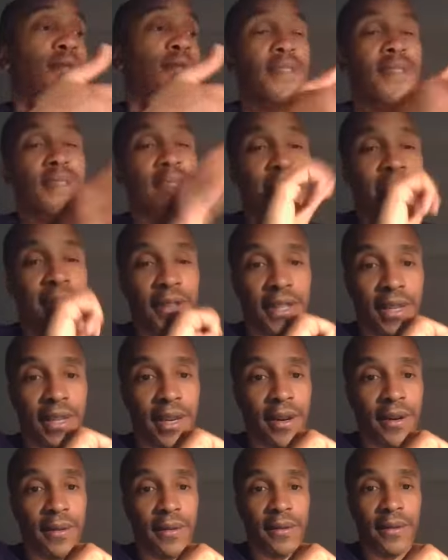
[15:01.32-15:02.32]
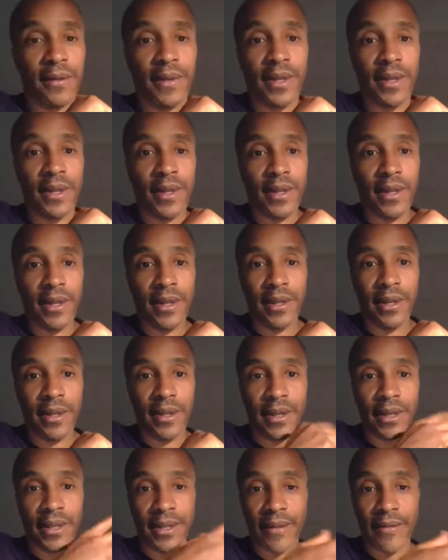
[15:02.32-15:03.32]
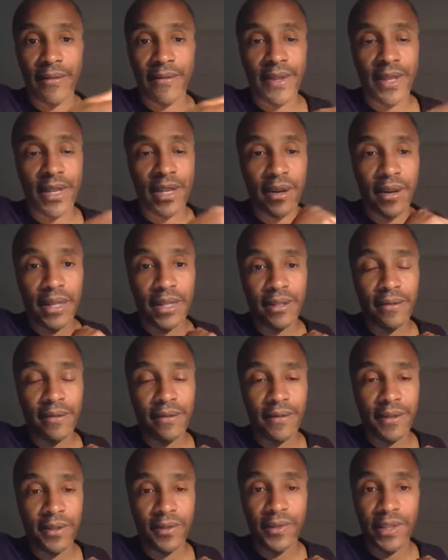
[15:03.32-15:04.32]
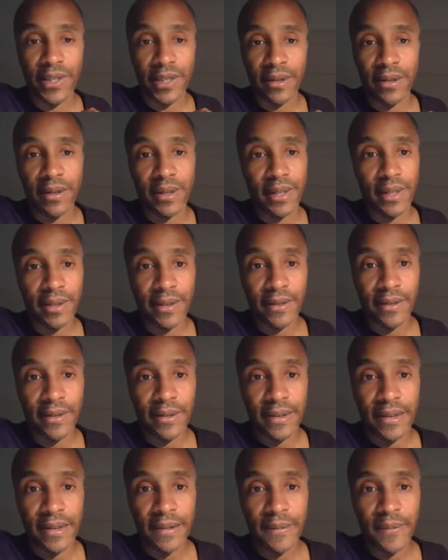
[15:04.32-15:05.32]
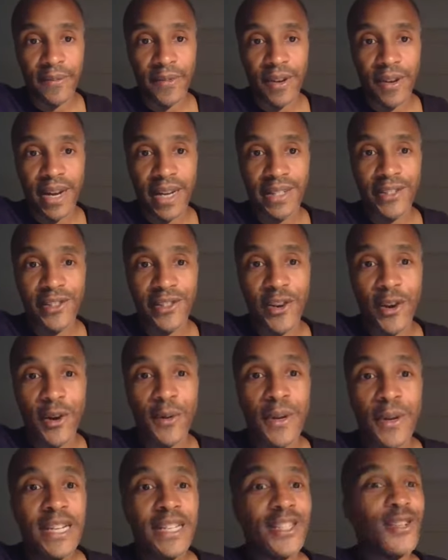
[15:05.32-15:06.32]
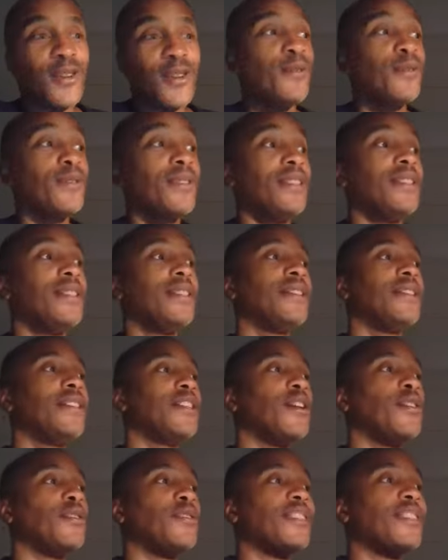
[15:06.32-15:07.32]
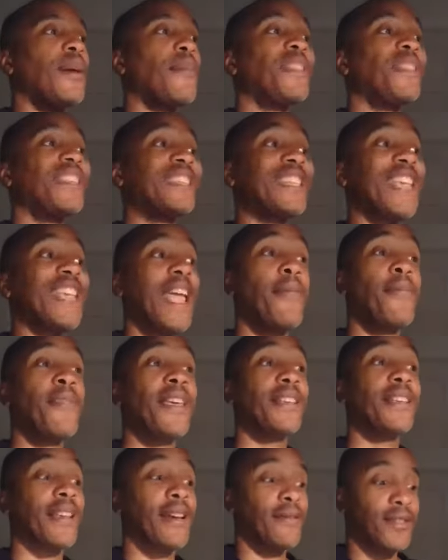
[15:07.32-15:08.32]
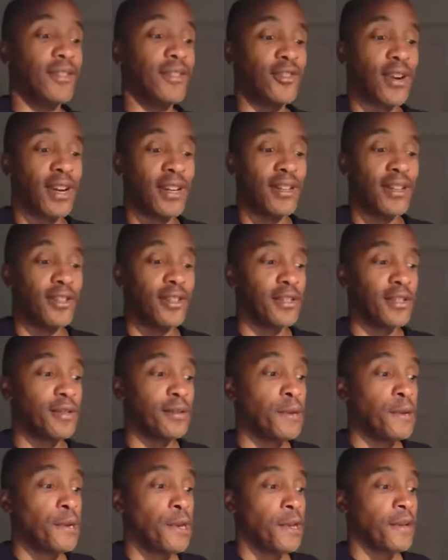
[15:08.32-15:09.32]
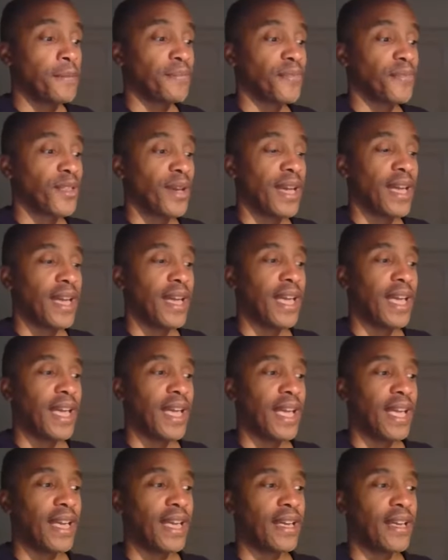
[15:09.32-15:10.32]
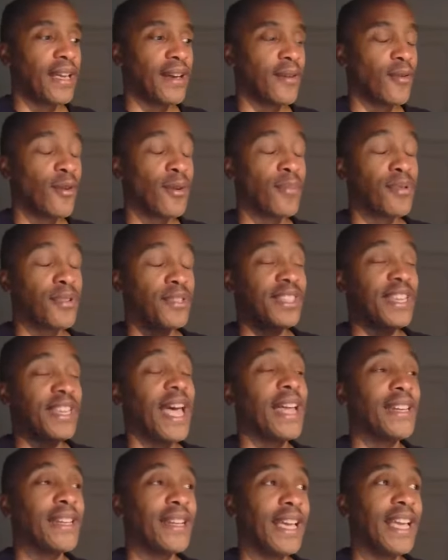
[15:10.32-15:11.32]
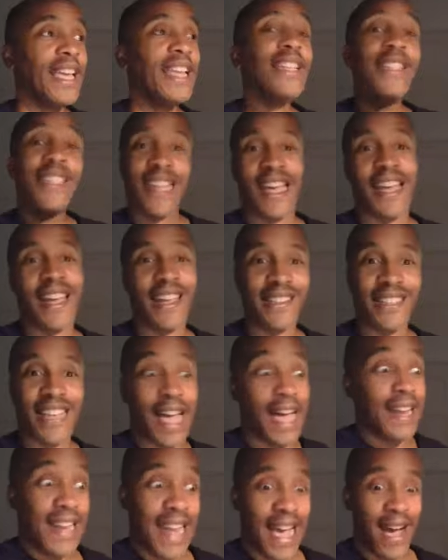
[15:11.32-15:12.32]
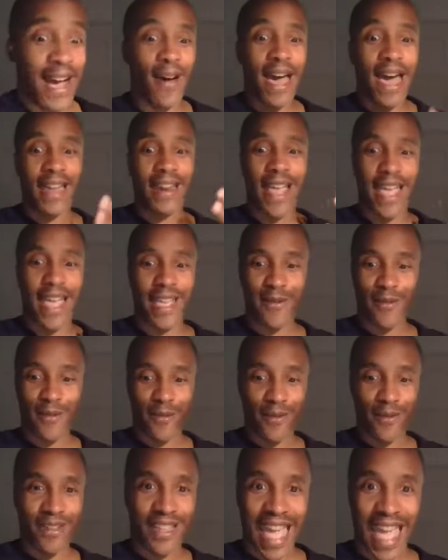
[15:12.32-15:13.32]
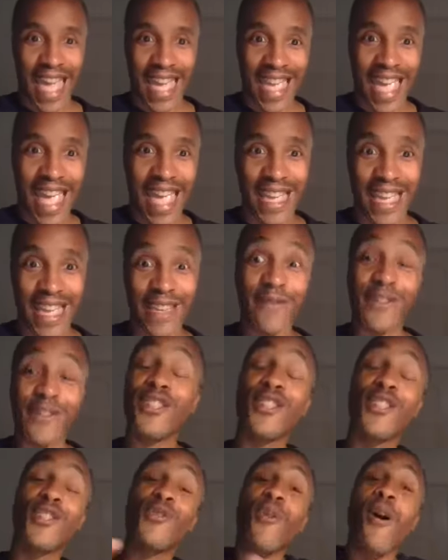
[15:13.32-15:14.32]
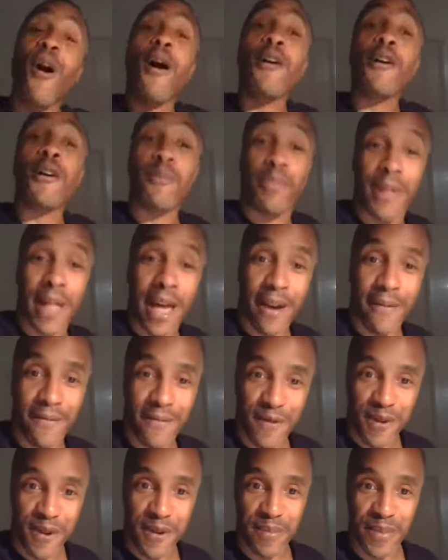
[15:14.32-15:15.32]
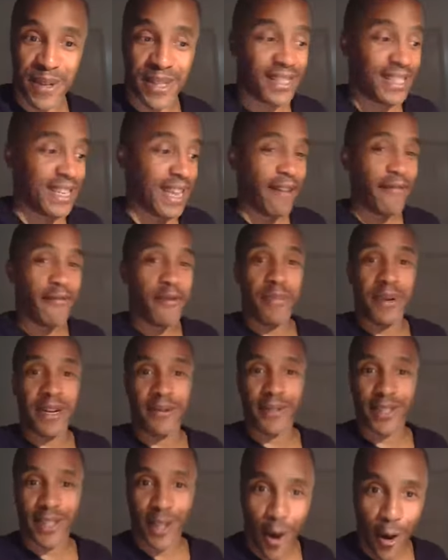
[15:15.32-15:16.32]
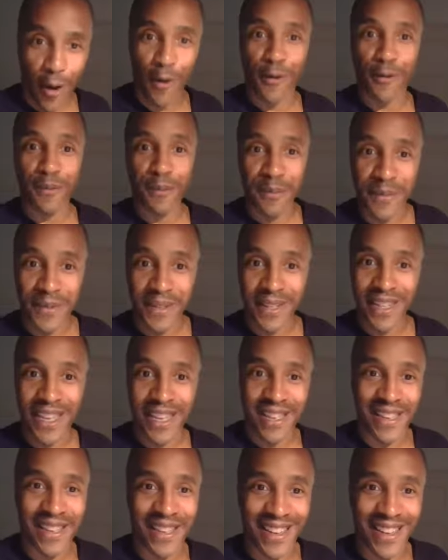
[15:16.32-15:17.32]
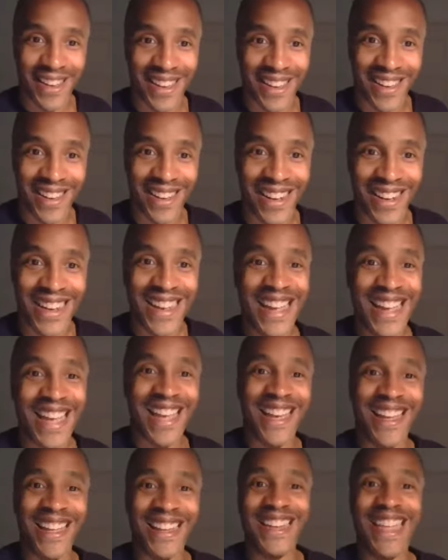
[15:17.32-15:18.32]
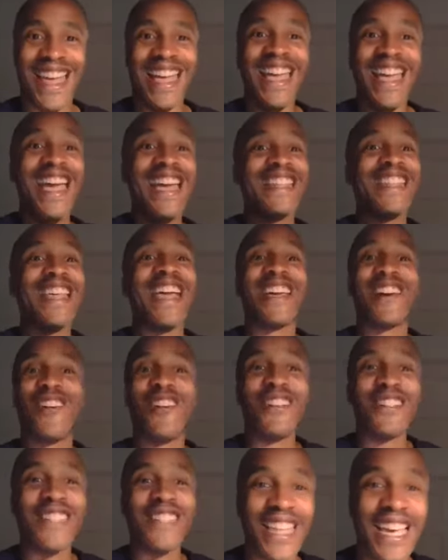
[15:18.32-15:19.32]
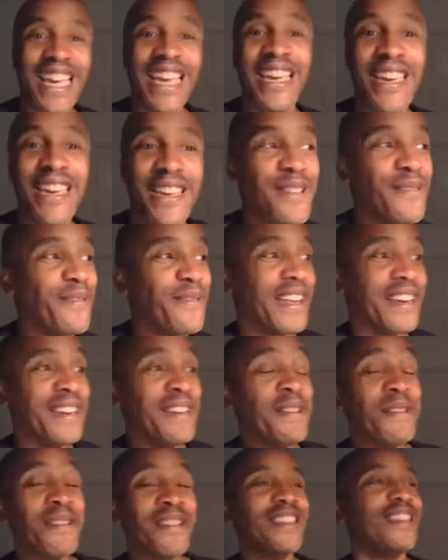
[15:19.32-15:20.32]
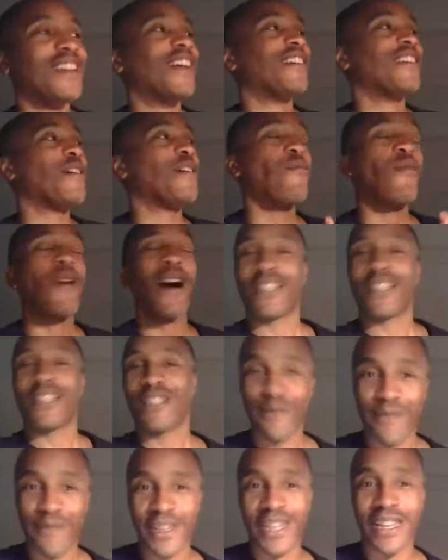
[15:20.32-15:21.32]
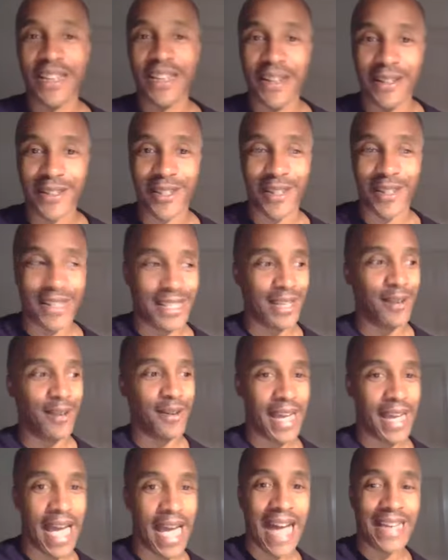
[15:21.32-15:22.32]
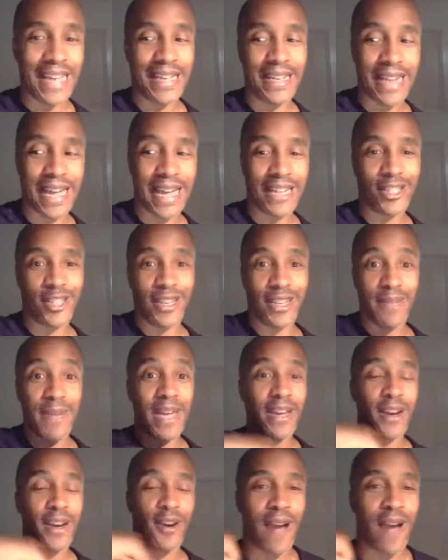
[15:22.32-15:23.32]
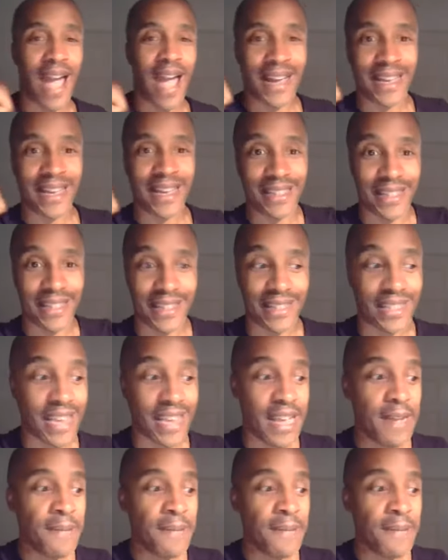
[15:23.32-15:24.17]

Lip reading: for this video interview series. All right, so some of the same things I was trying to do or present in dance, I now had a even stronger platform, because now everybody was home and they couldn't leave, and they're watching videos. So I said, okay, I can actually make a crack at this